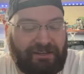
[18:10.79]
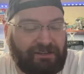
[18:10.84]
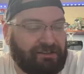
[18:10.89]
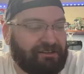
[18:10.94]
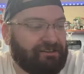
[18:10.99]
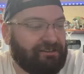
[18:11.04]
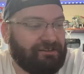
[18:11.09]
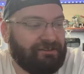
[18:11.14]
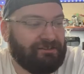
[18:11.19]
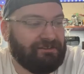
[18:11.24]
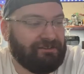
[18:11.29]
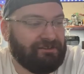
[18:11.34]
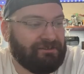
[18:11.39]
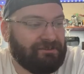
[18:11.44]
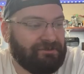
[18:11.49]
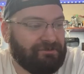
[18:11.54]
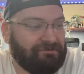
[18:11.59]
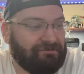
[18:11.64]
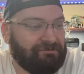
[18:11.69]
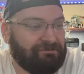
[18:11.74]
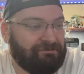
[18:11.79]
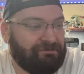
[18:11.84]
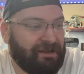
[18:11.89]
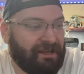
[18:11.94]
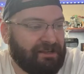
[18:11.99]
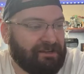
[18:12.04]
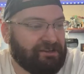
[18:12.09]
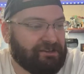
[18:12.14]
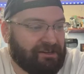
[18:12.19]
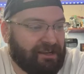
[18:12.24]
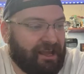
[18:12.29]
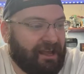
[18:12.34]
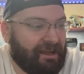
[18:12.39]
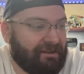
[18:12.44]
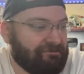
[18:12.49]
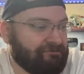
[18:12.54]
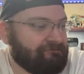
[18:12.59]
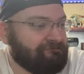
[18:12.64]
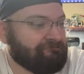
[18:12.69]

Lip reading: your cat.